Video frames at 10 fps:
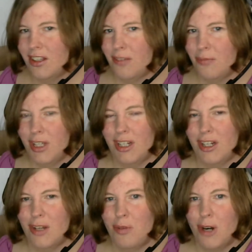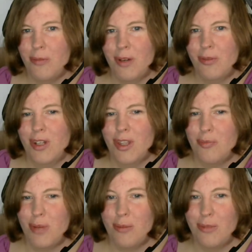being in an apartment, one of the
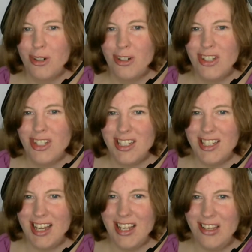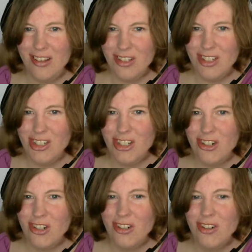bummers is that you
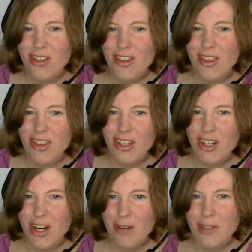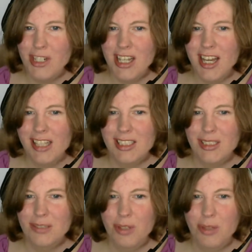share the garbage cans
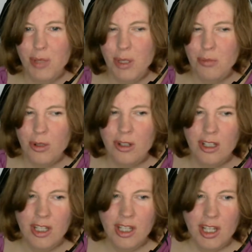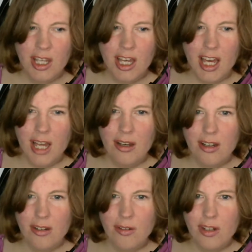with people, and
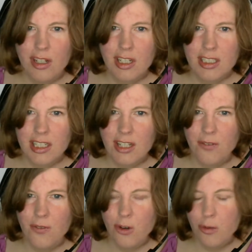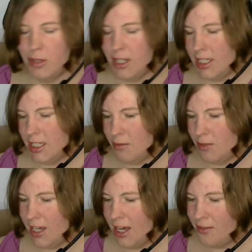it's like a fourplex, and
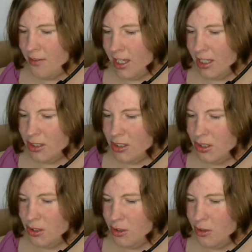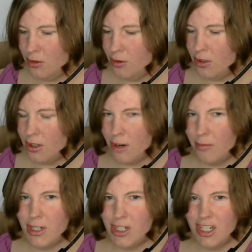we have like two
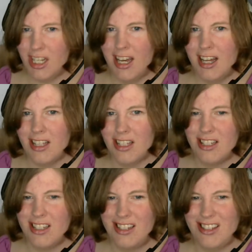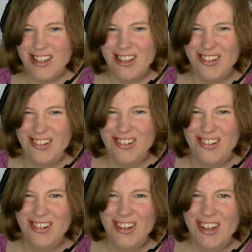garbage cans, and so
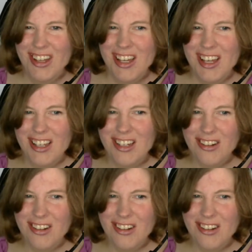and